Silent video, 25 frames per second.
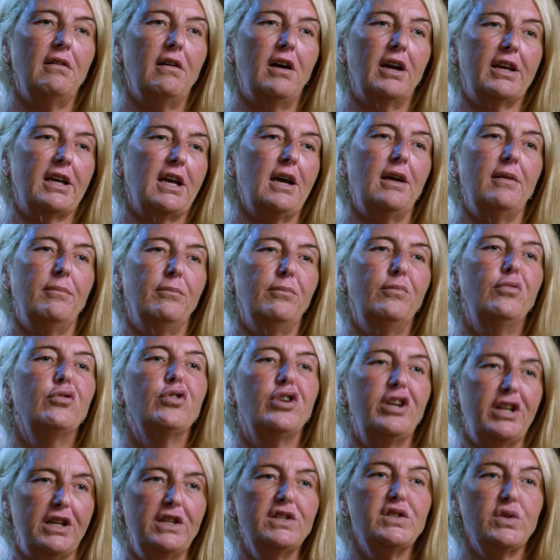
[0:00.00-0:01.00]
I can't put
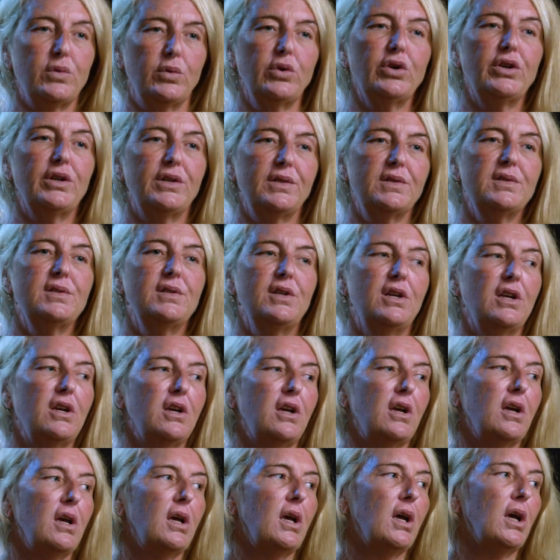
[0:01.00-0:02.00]
it into words
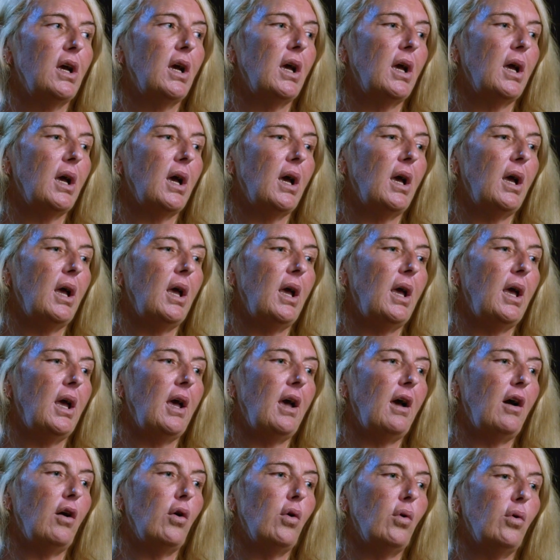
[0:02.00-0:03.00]

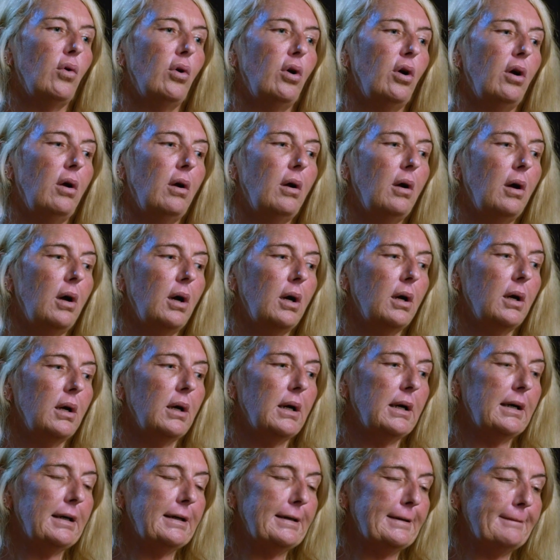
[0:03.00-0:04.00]
how
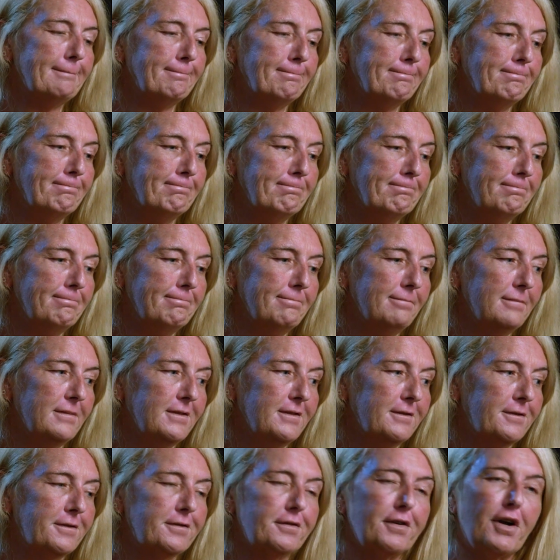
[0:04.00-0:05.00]
um,
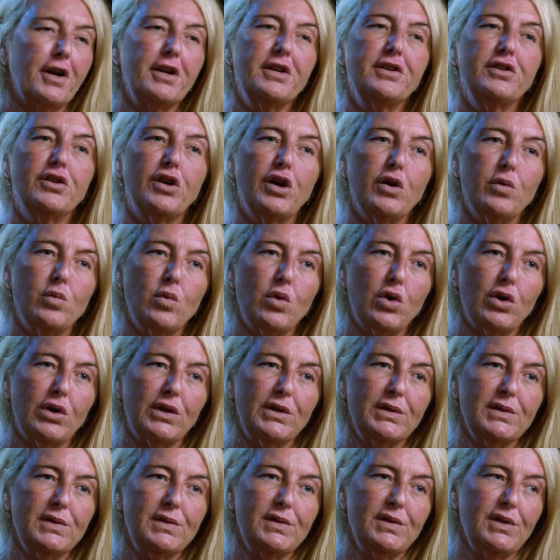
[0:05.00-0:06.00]
frightened I
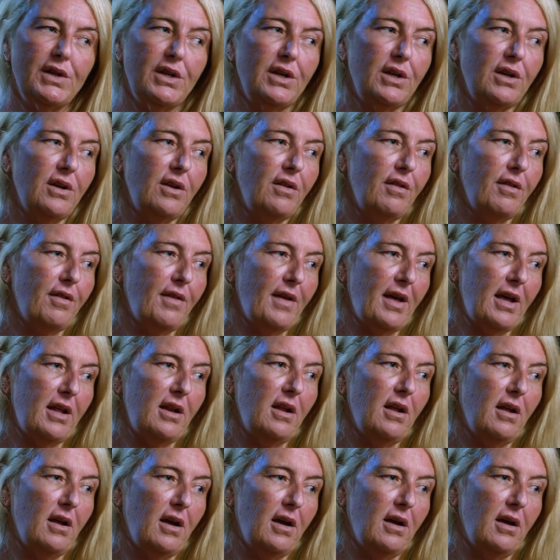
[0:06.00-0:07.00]
was
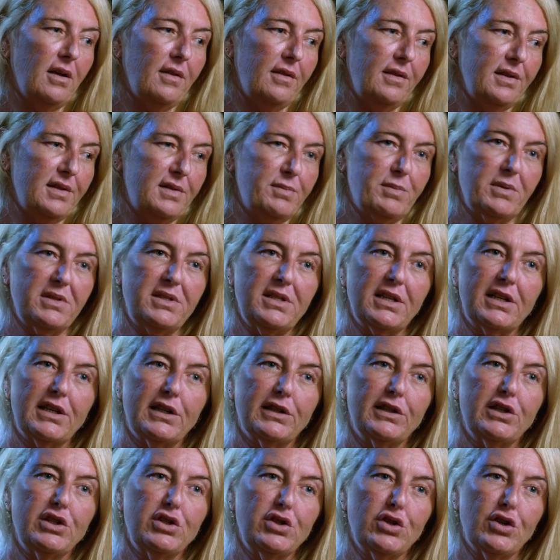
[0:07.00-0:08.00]
that this
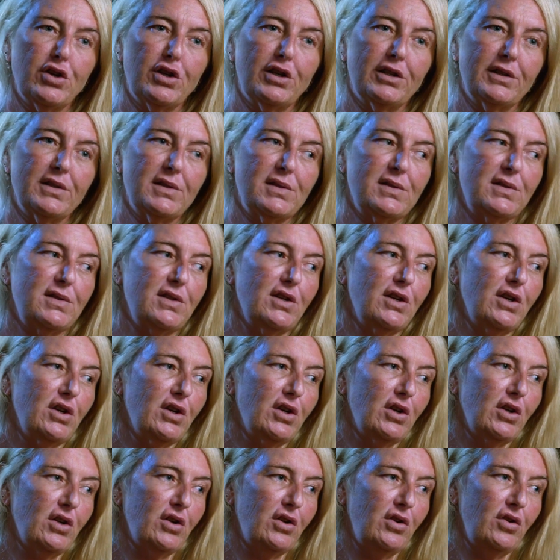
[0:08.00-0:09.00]
particular journalist
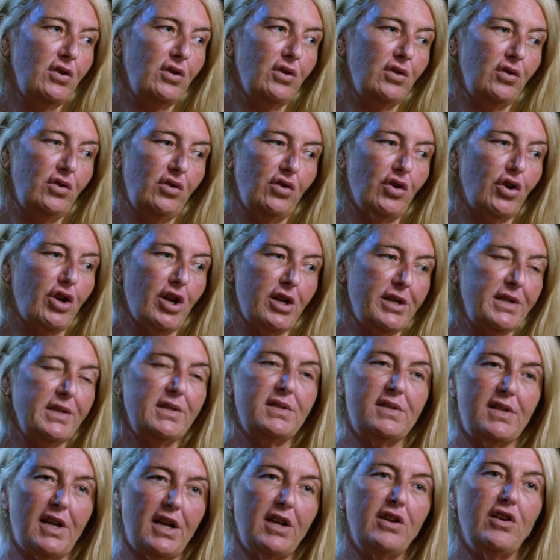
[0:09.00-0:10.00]
n- not only
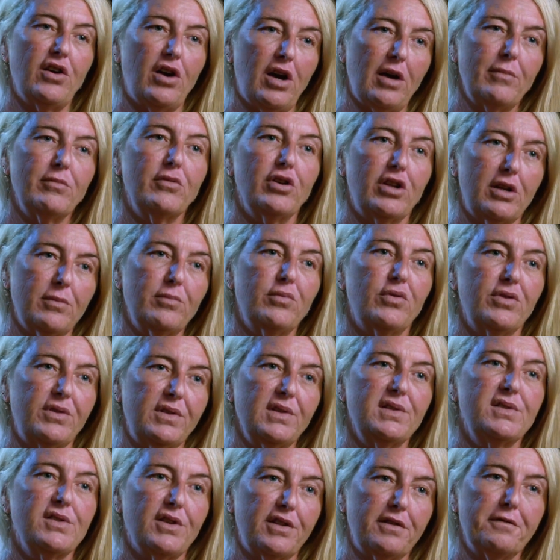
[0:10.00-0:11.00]
said, I'm going to put
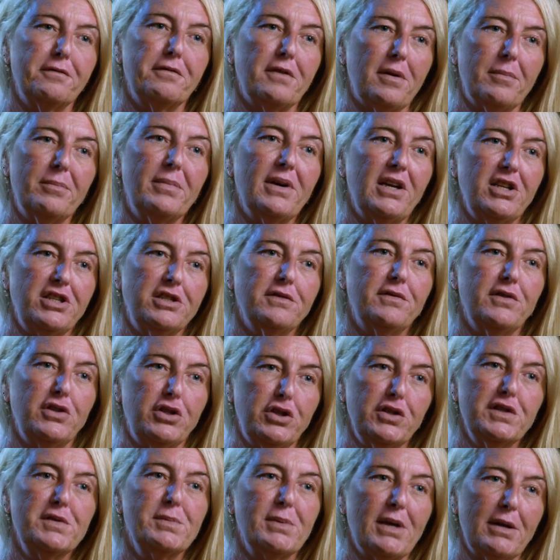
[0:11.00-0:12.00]
this on the front page of a
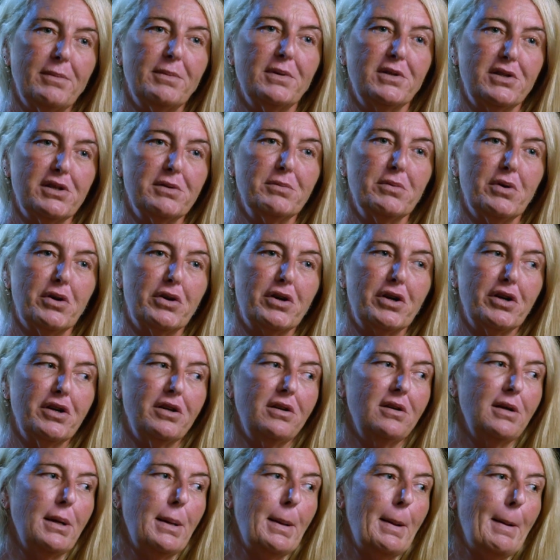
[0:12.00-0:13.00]
newspaper
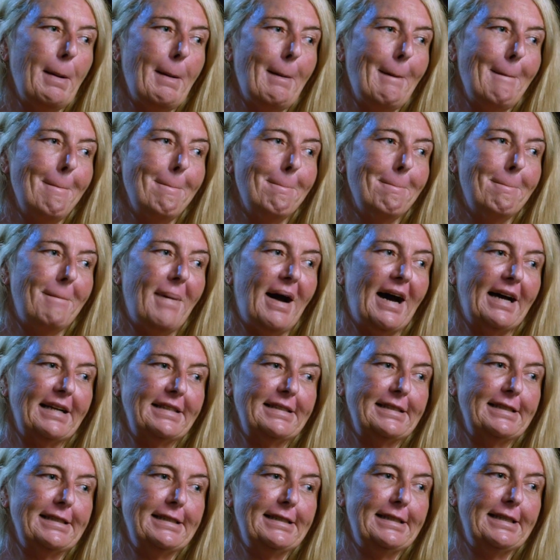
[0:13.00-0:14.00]
tomorrow,
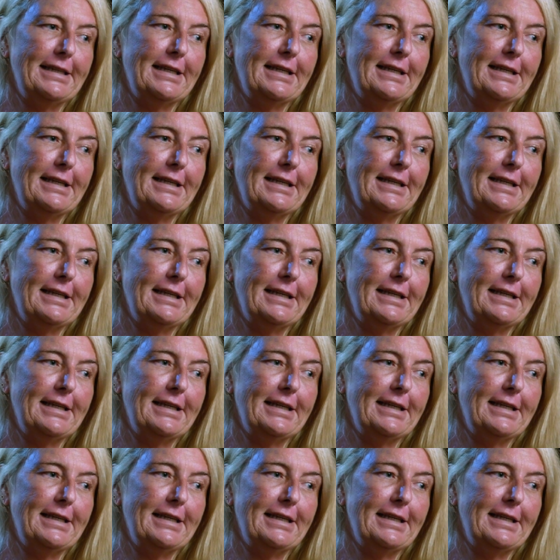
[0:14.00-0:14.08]
but